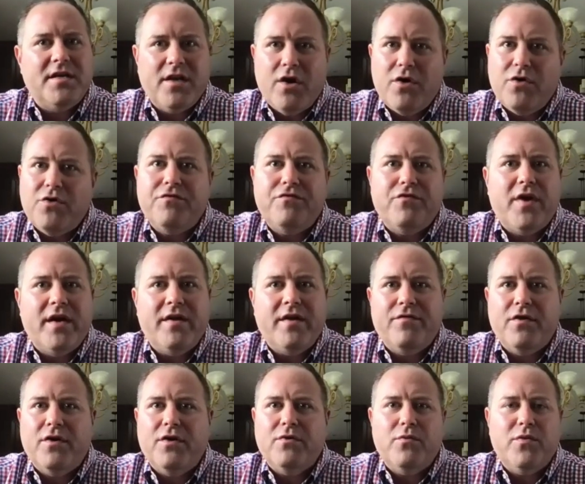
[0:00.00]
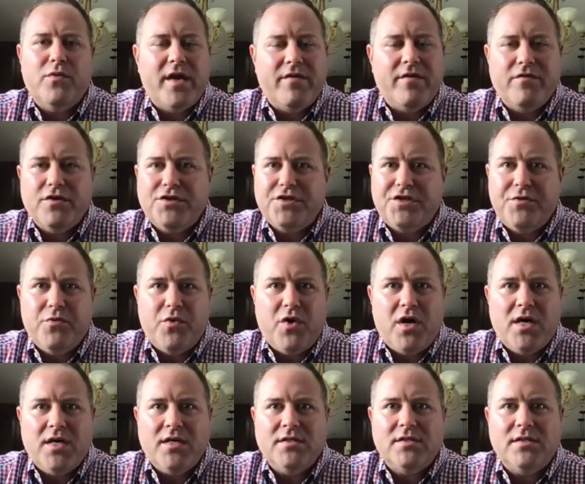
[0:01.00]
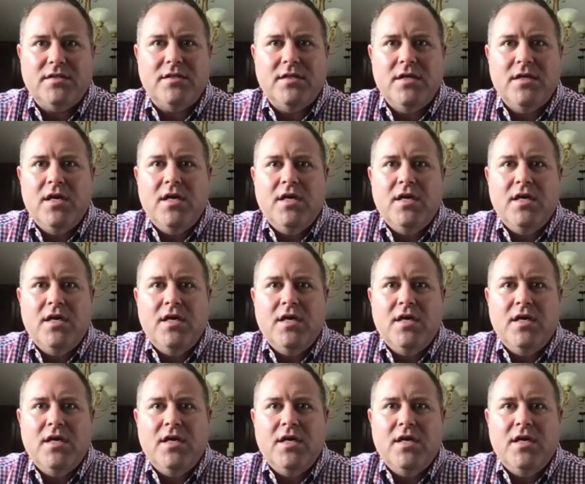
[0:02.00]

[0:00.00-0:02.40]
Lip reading: go to Frankfurt whenever she wants.